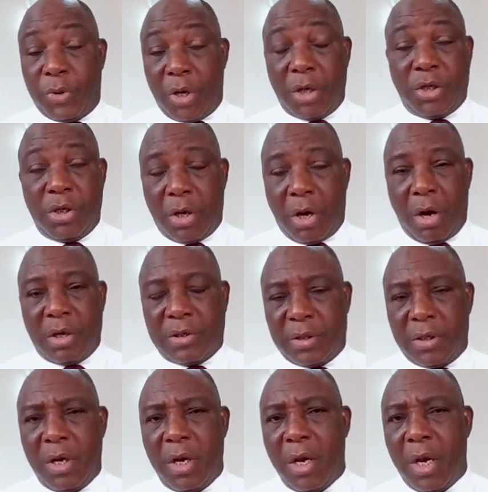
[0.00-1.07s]
Production
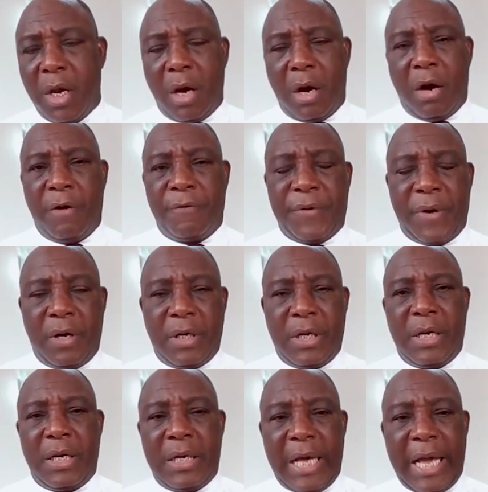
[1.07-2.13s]
costs of
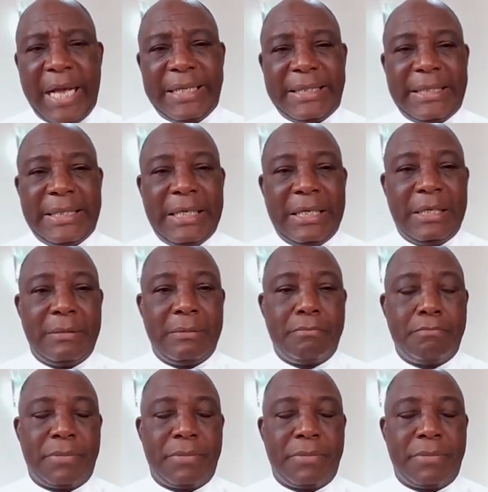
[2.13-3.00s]
118%